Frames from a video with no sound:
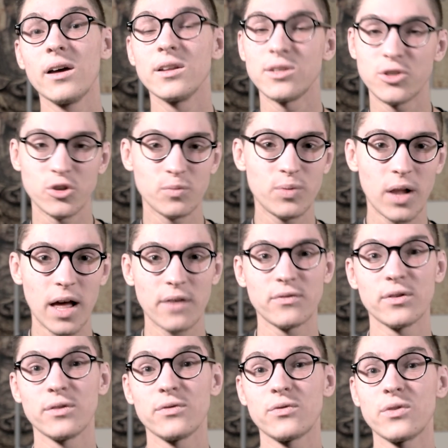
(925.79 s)
to apply
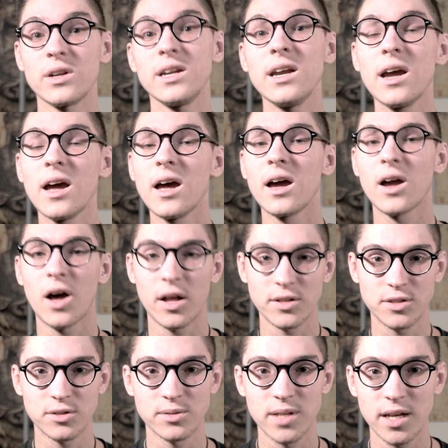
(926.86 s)
for a free
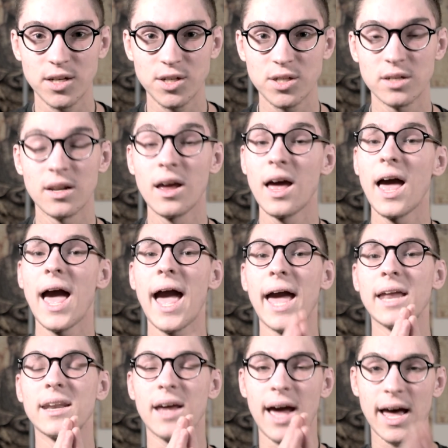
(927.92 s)
consultation.
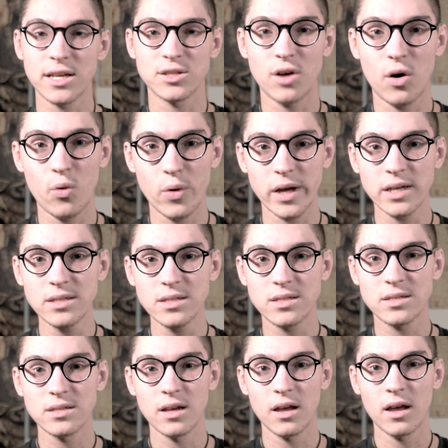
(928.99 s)
And as
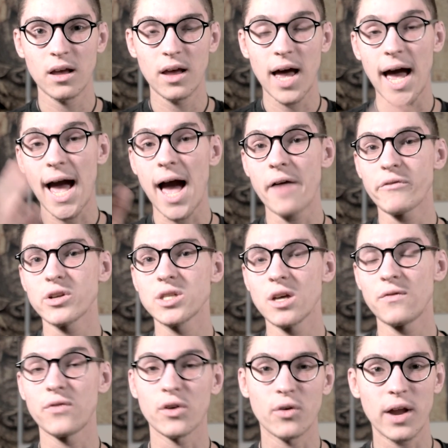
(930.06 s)
always, have
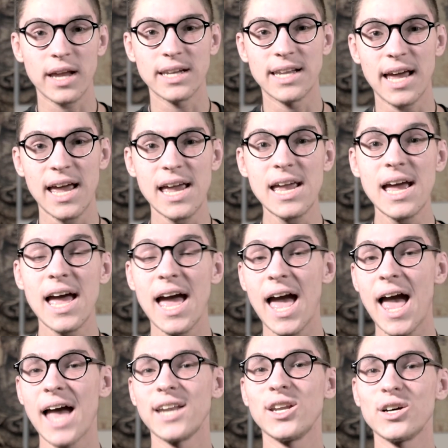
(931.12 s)
yourself a great day,
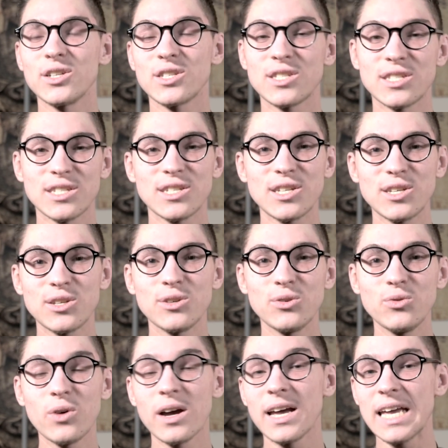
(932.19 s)
and I'll see
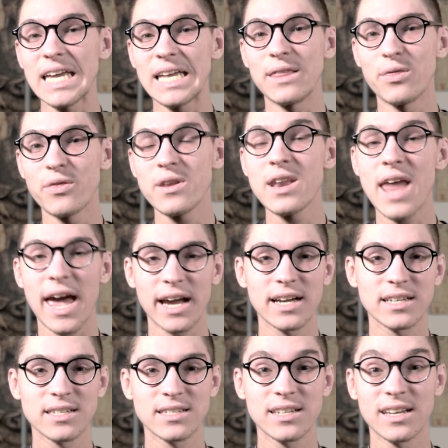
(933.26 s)
you in the
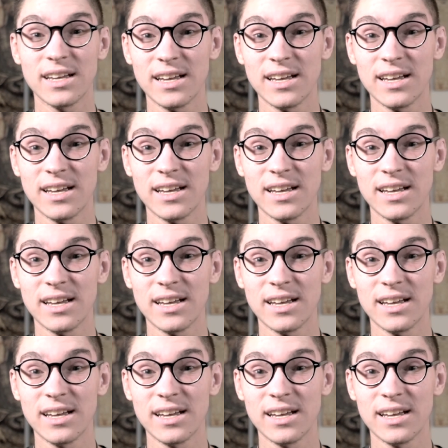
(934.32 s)
next